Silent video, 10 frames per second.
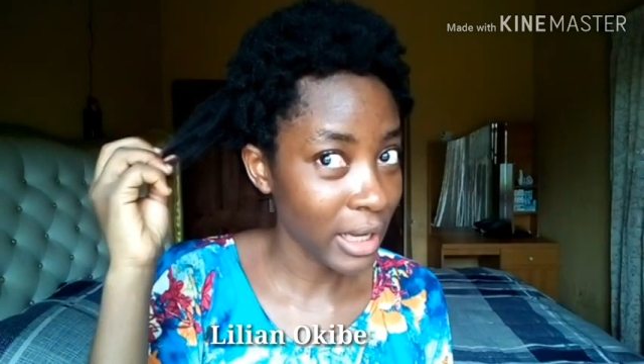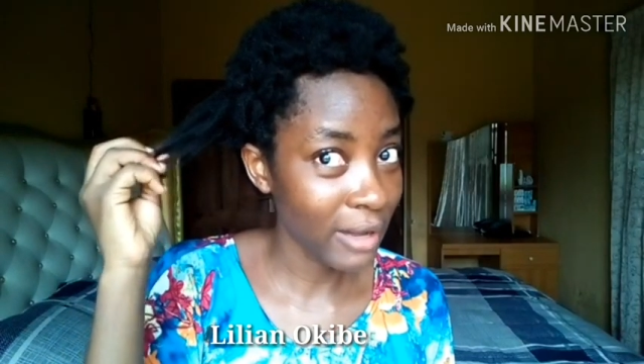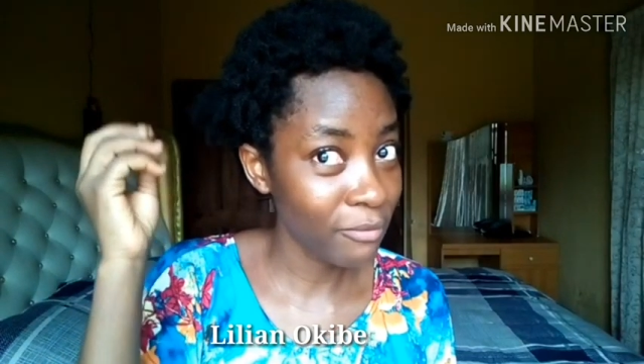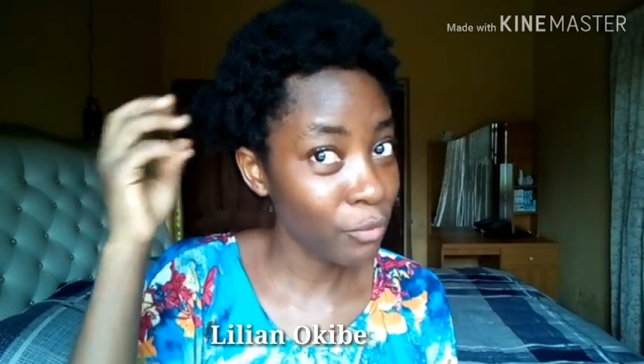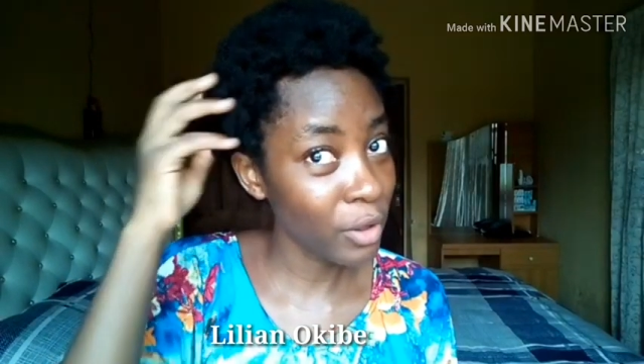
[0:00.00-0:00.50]

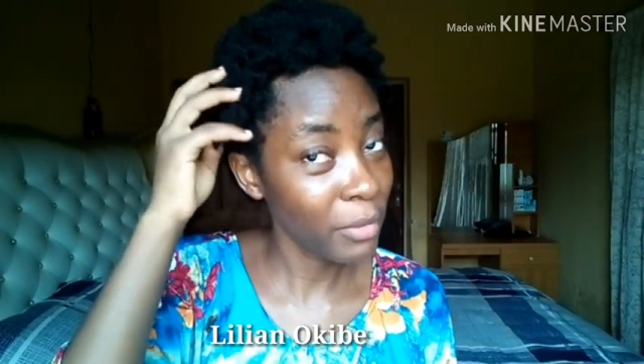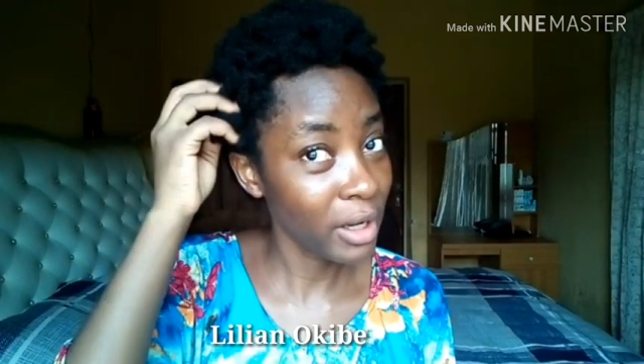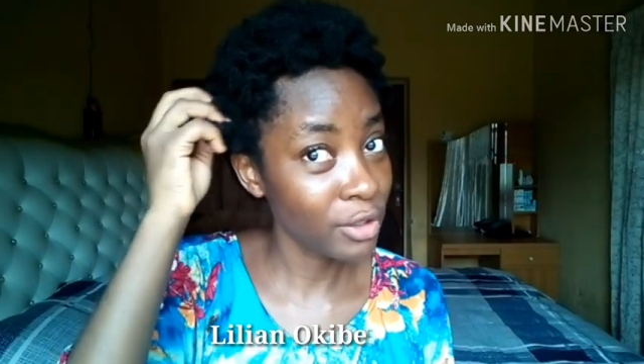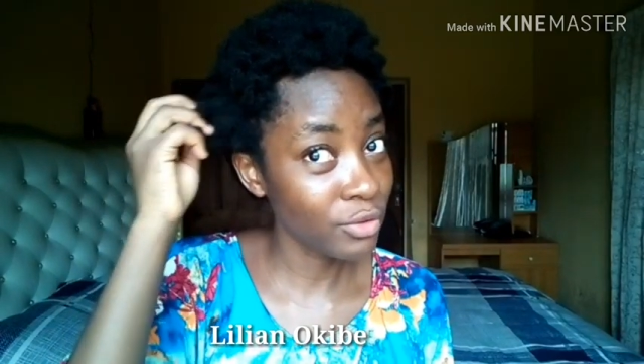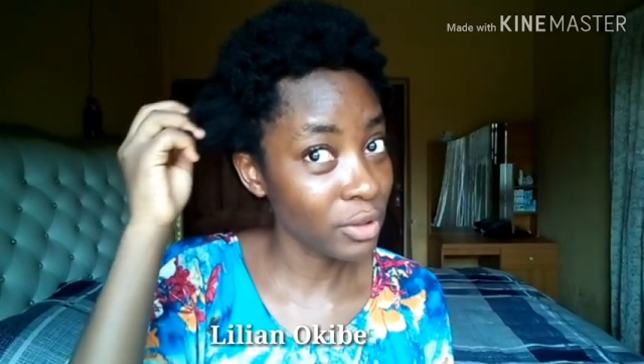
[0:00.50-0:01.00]
I've been wearing
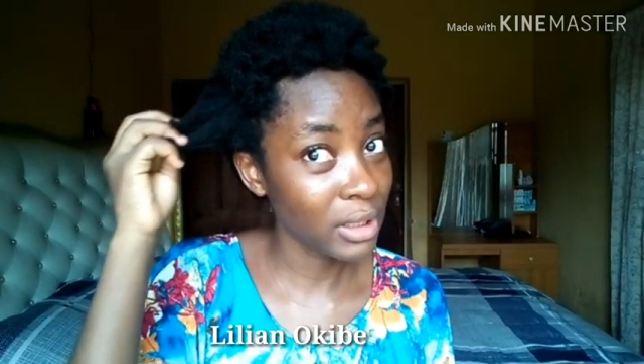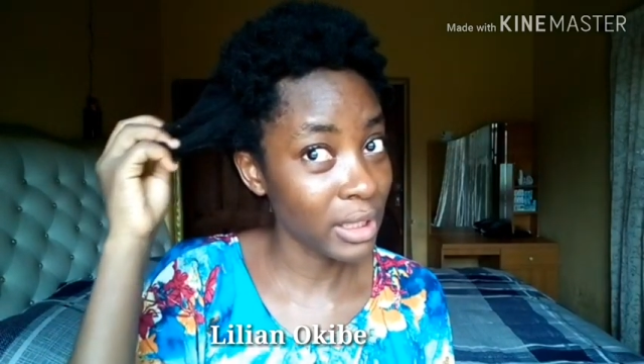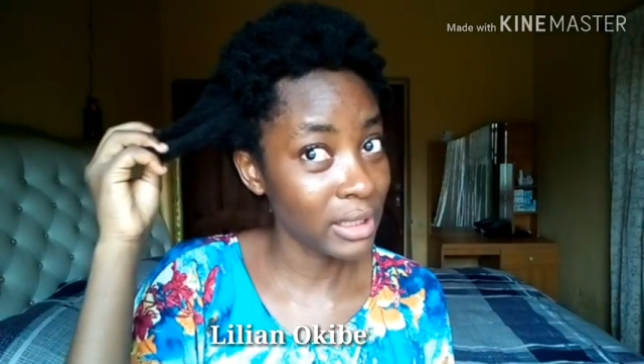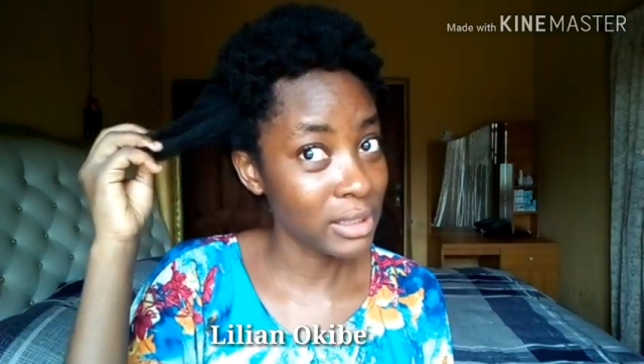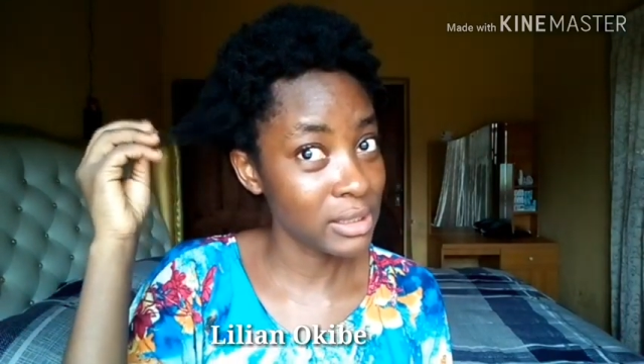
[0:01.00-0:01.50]
my hair
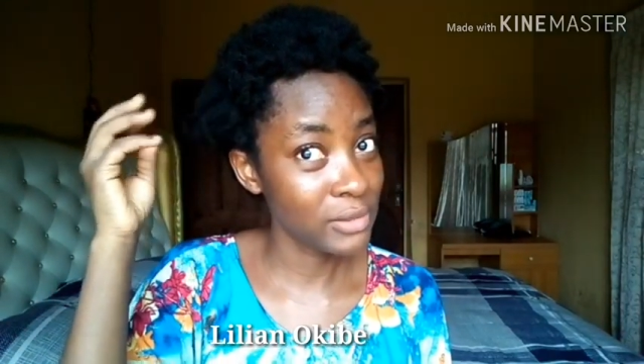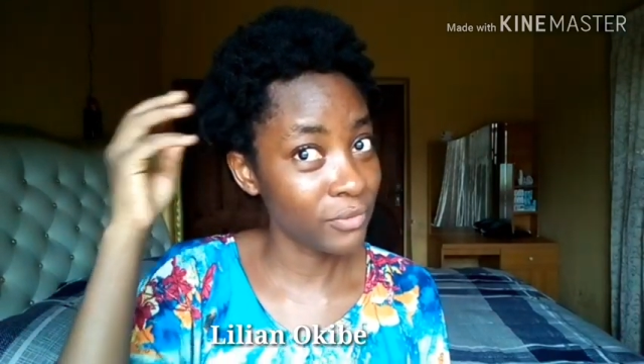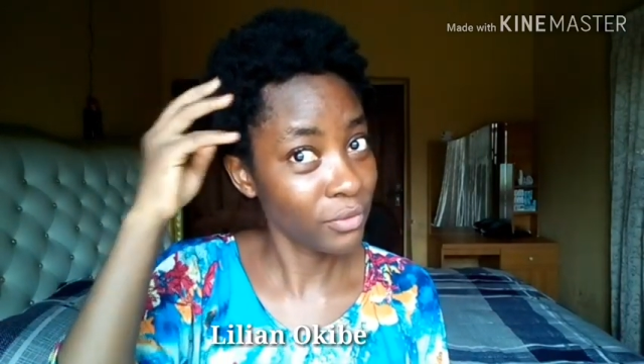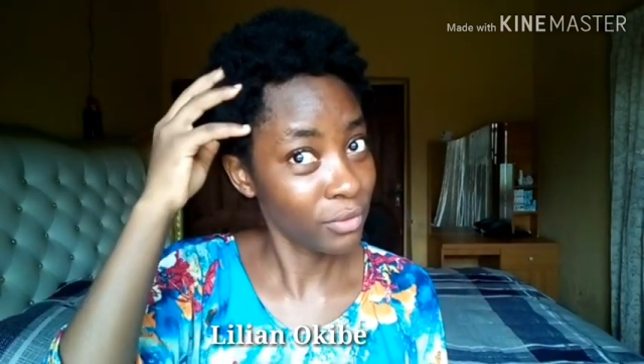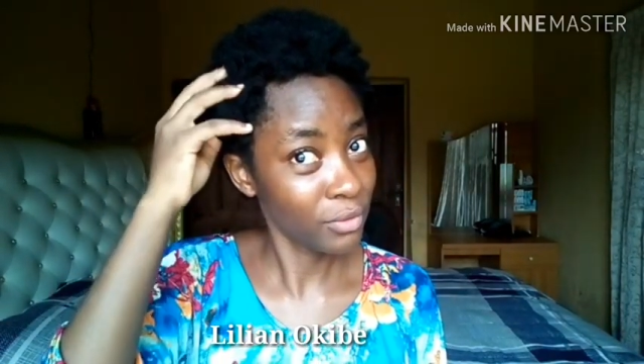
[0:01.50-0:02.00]
shrunken like this
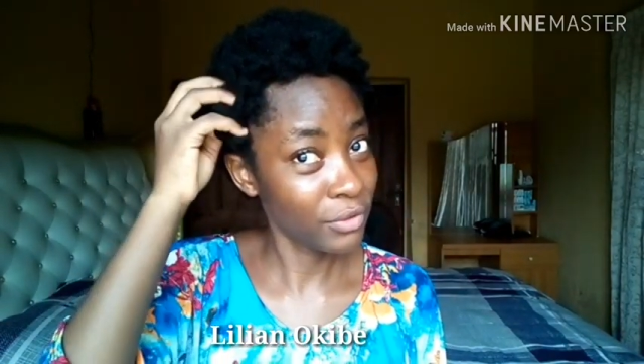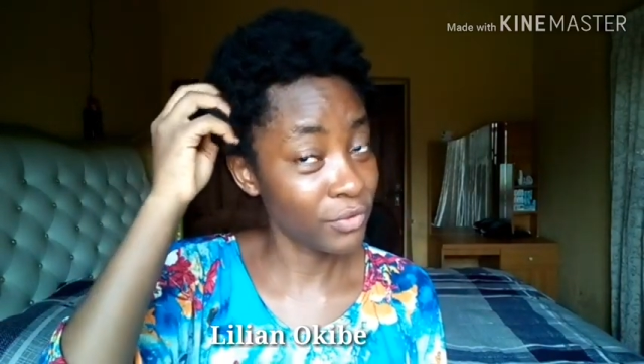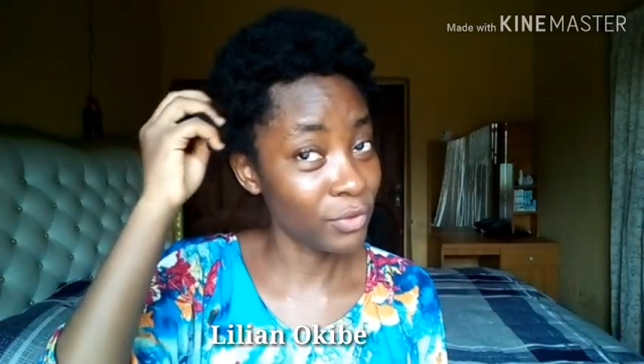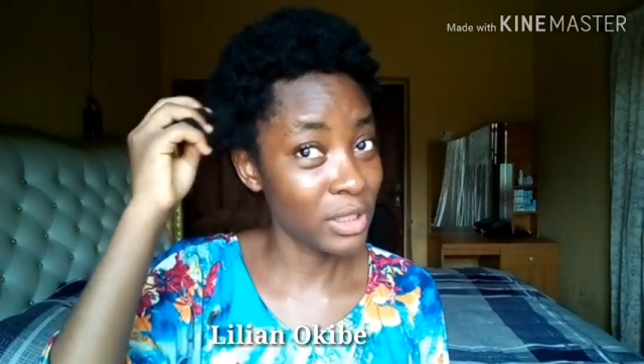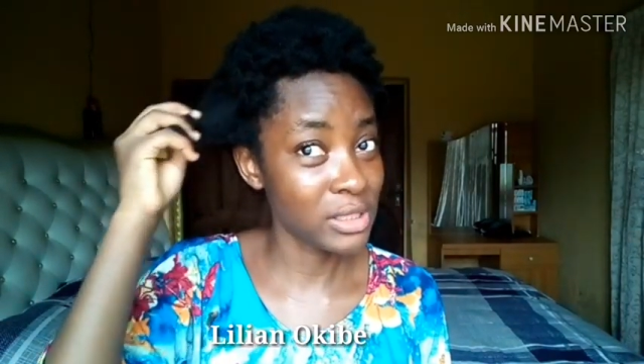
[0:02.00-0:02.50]
for a
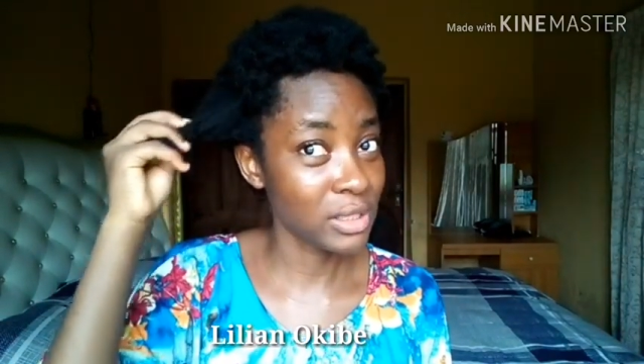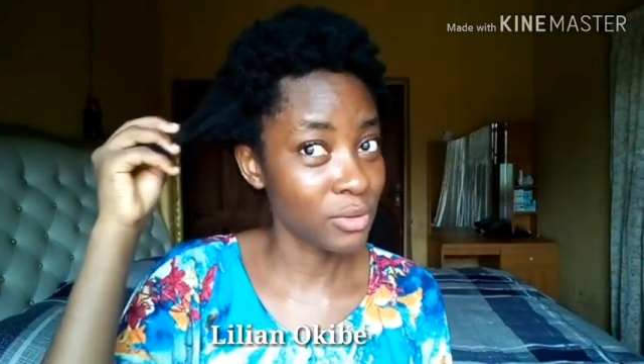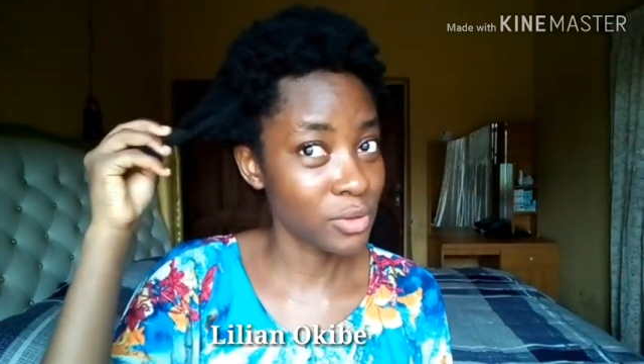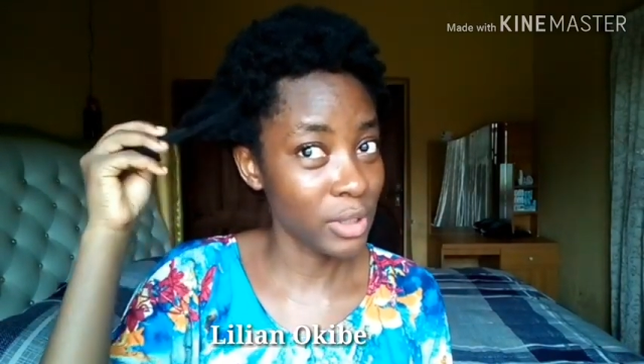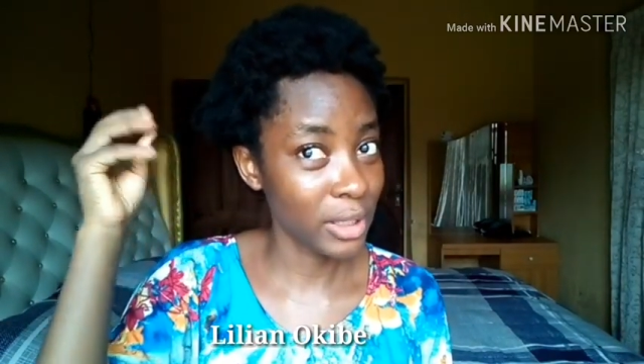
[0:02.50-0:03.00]
few days
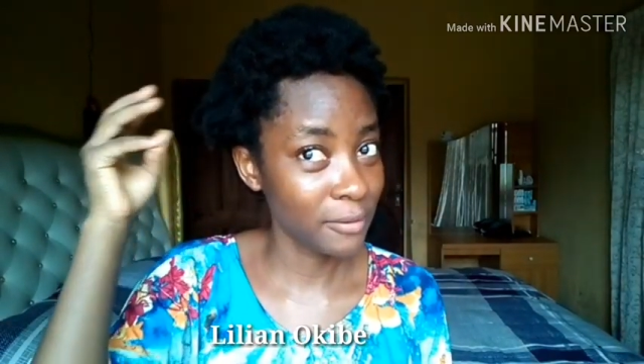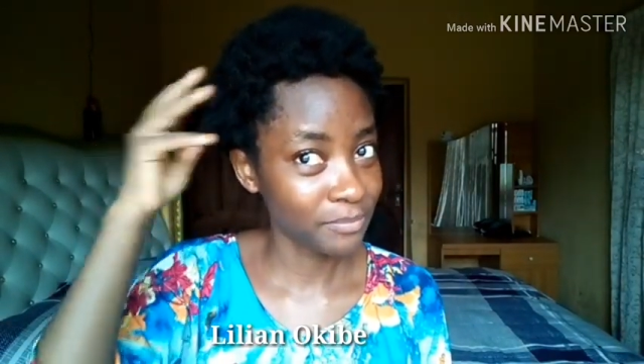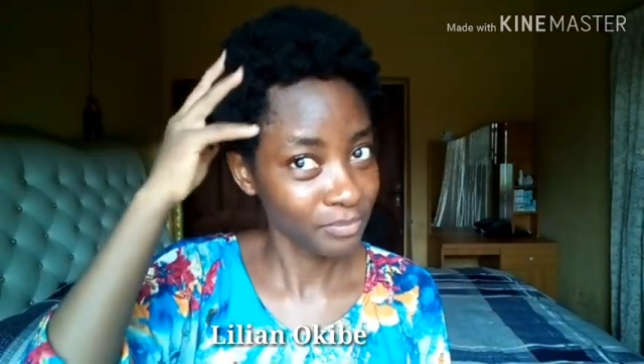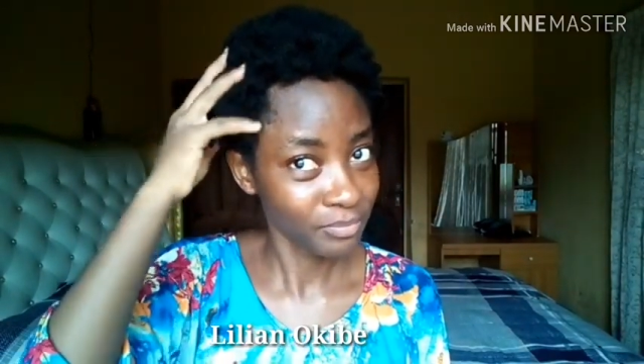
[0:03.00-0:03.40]
now, so like